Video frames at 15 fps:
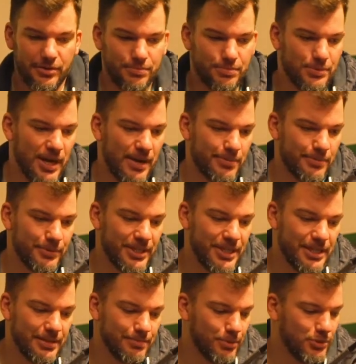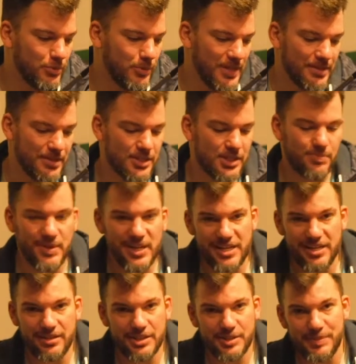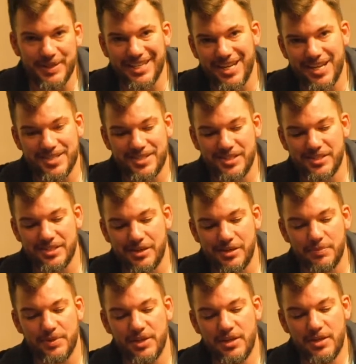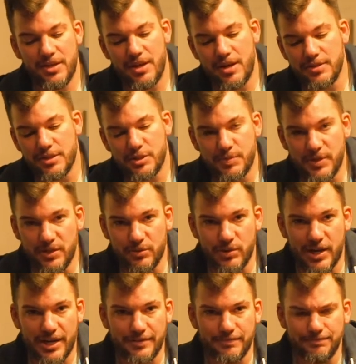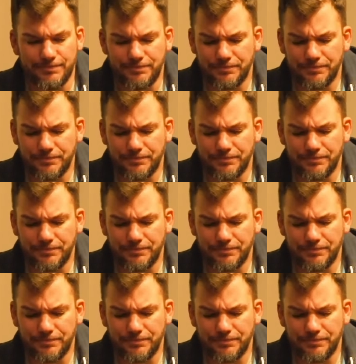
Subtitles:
probably between the spin casting setup and the spinning rod,